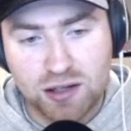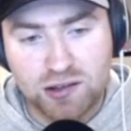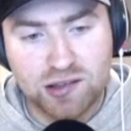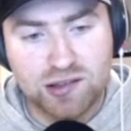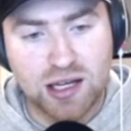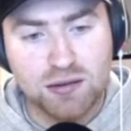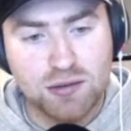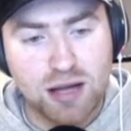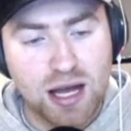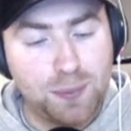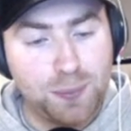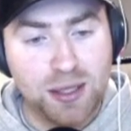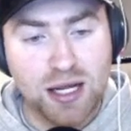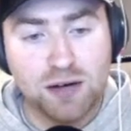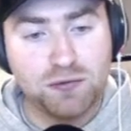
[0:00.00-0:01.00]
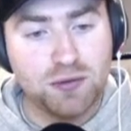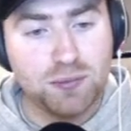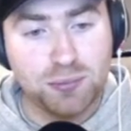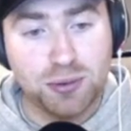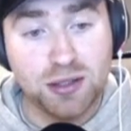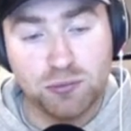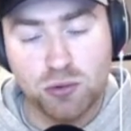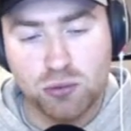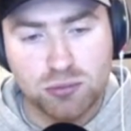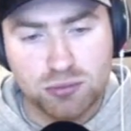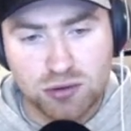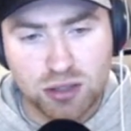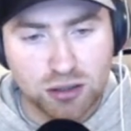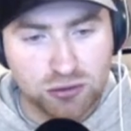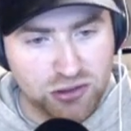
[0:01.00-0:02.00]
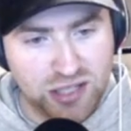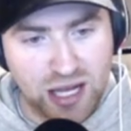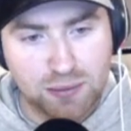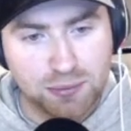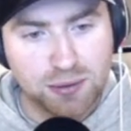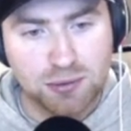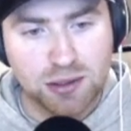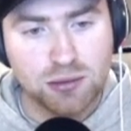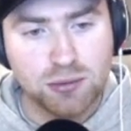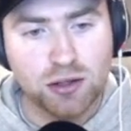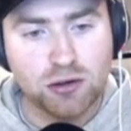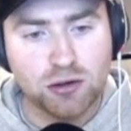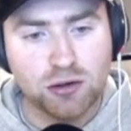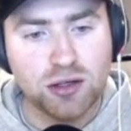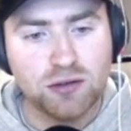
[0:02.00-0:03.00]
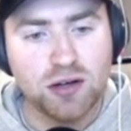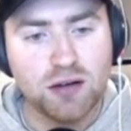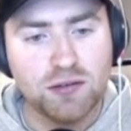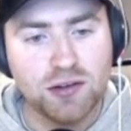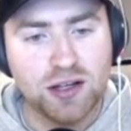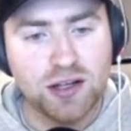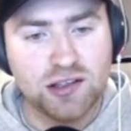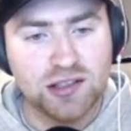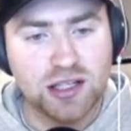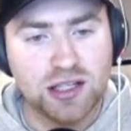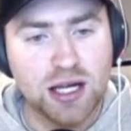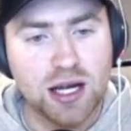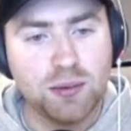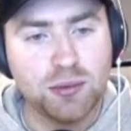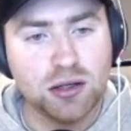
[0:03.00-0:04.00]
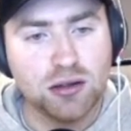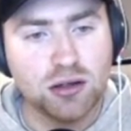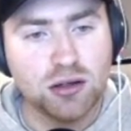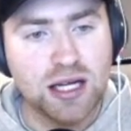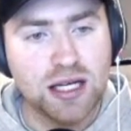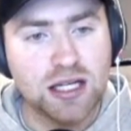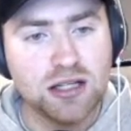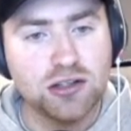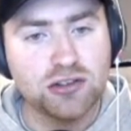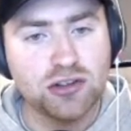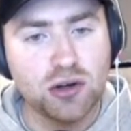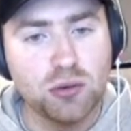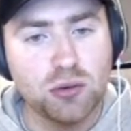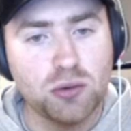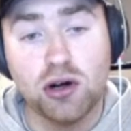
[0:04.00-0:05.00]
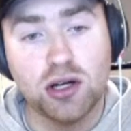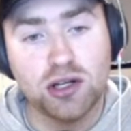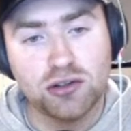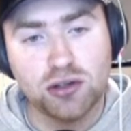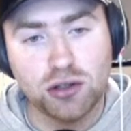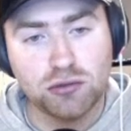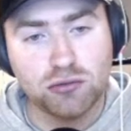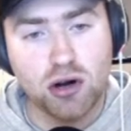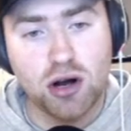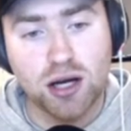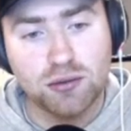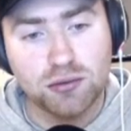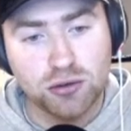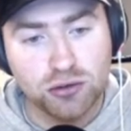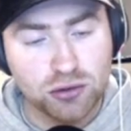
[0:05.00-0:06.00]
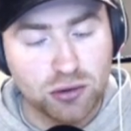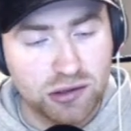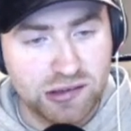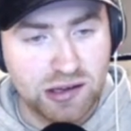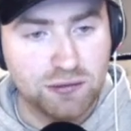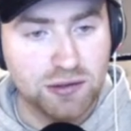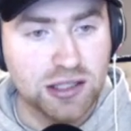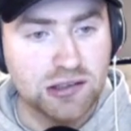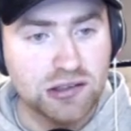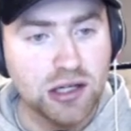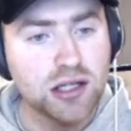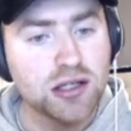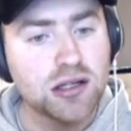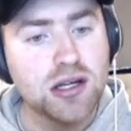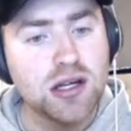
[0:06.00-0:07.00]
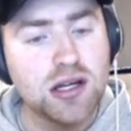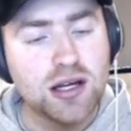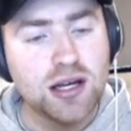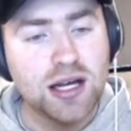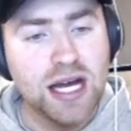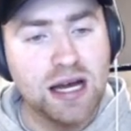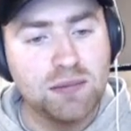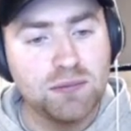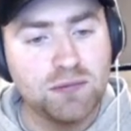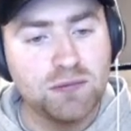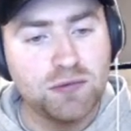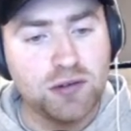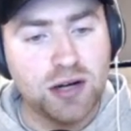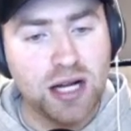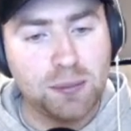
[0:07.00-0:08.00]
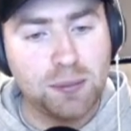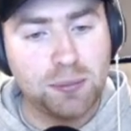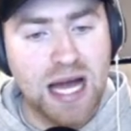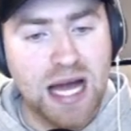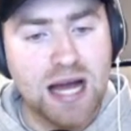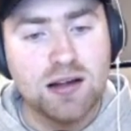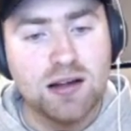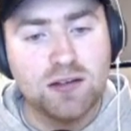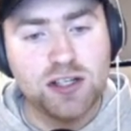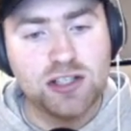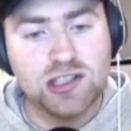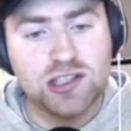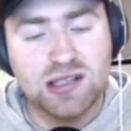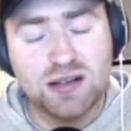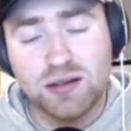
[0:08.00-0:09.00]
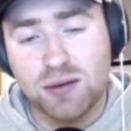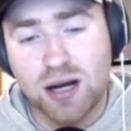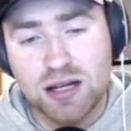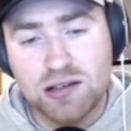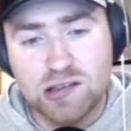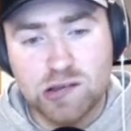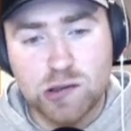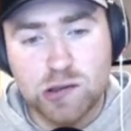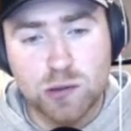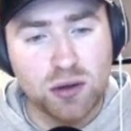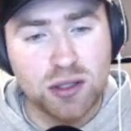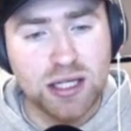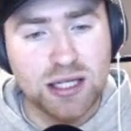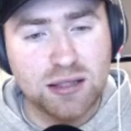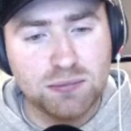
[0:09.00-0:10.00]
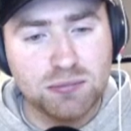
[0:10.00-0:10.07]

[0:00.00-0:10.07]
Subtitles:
I said, happy enough. Just happy with the 125 as VC. I would have locked that in because I would have gone into Luke Ryan, who's got a 70. So very happy with that. Fisher 71, disappointing.